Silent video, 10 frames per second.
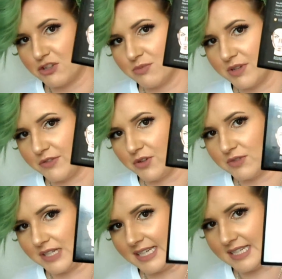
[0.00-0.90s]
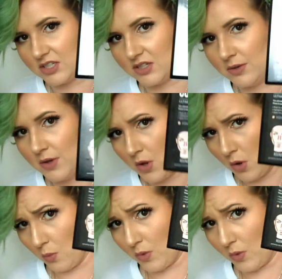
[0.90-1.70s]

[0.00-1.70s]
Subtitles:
information, but if you're really into